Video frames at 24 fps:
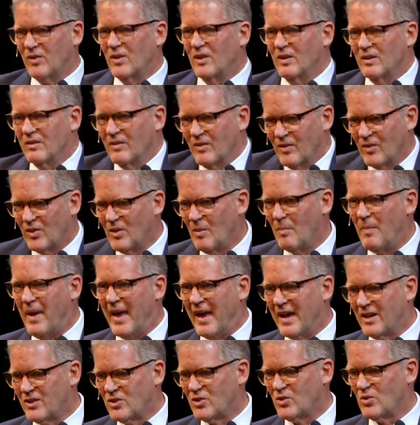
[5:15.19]
of the, the
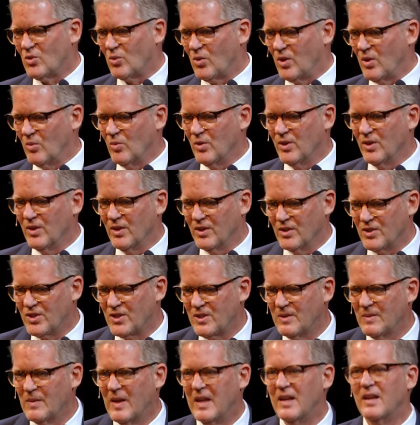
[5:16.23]
backstory with
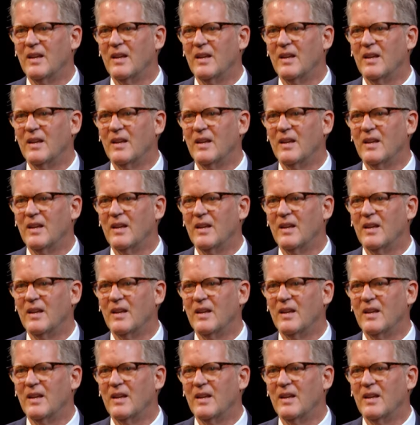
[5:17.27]
this.